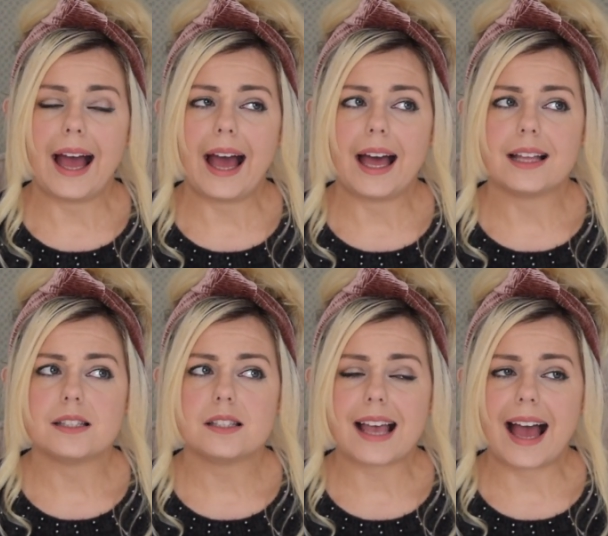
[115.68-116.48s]

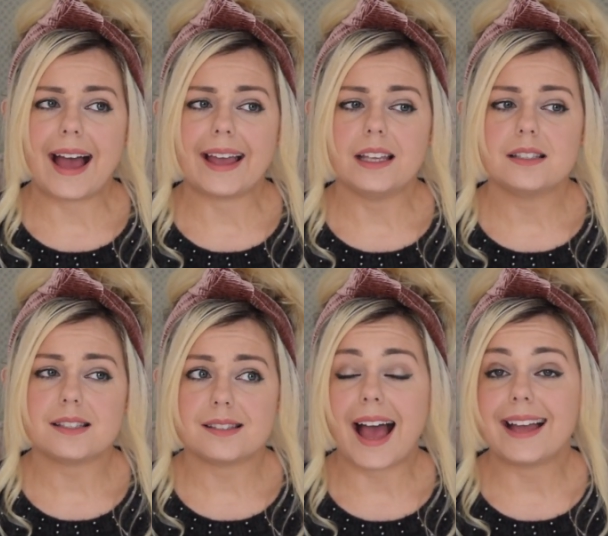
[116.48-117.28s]
And I
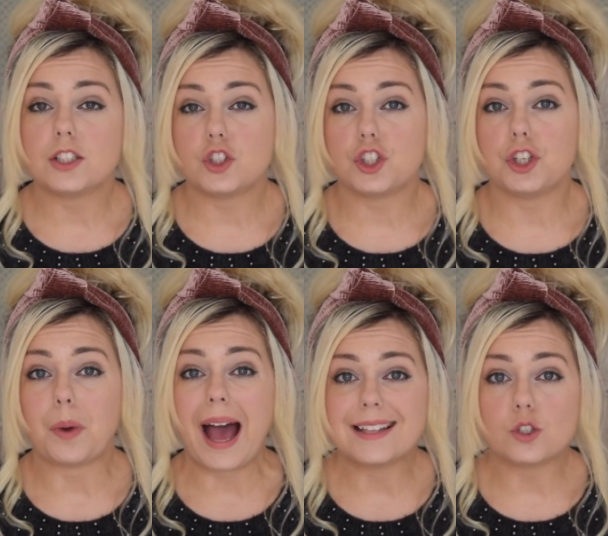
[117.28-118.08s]
decided to
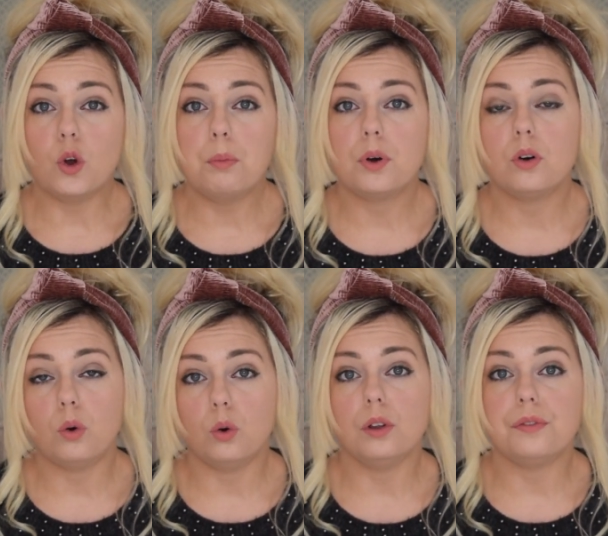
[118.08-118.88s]
add up
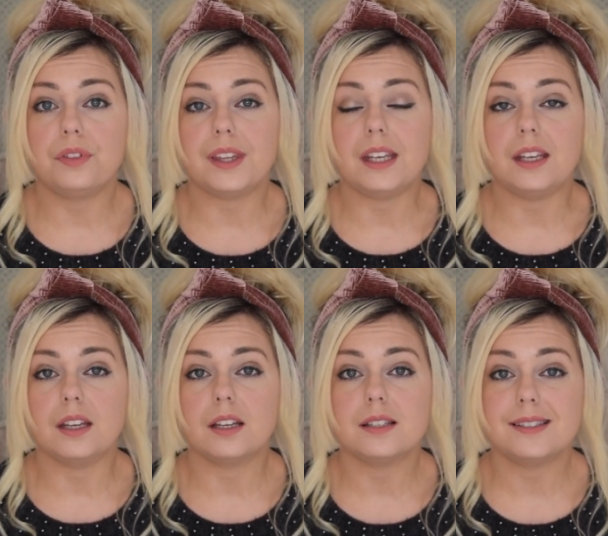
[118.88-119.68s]
all of the
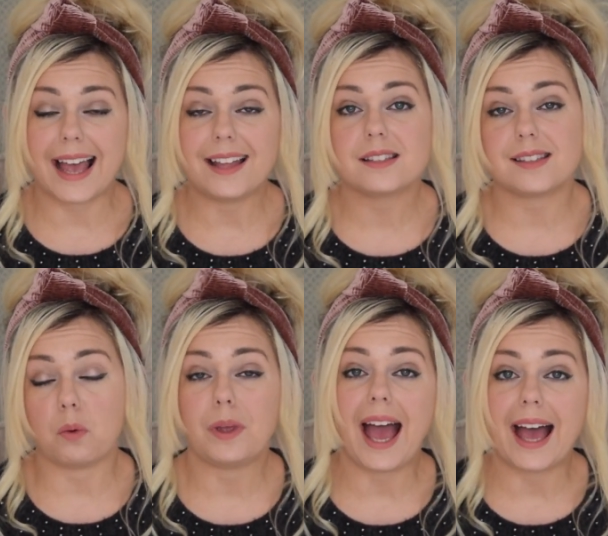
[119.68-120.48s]
debts that
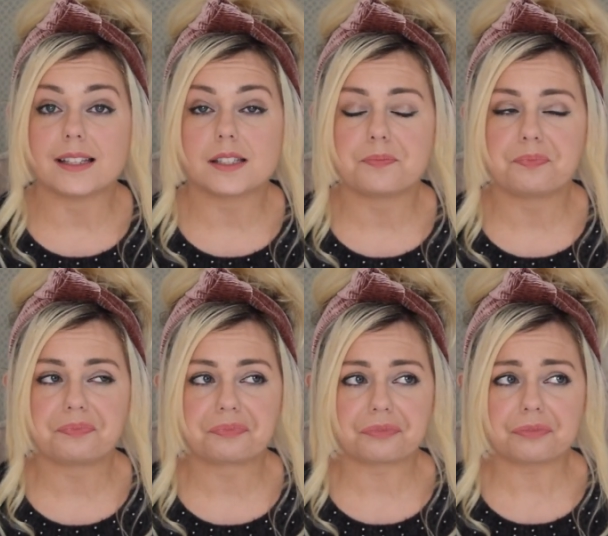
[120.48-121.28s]
we had,
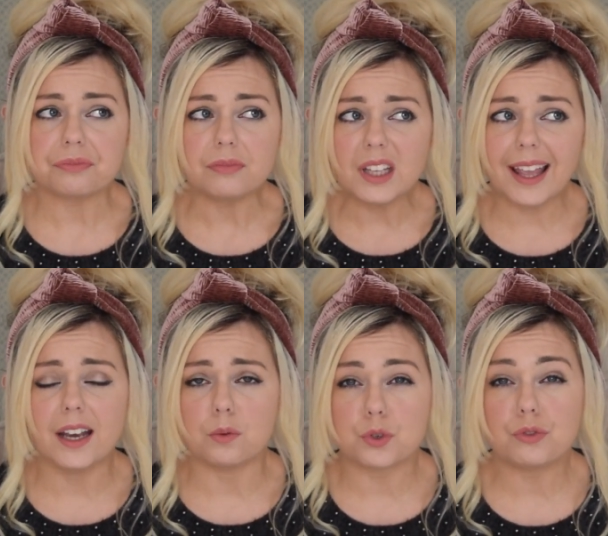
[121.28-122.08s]
and
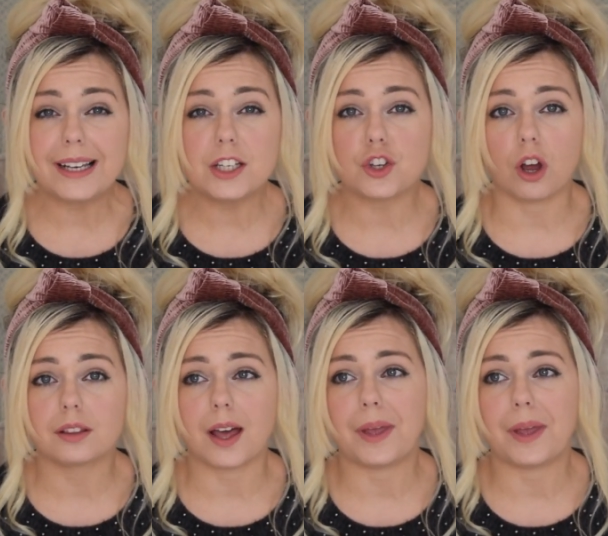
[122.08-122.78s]
I was really shocked that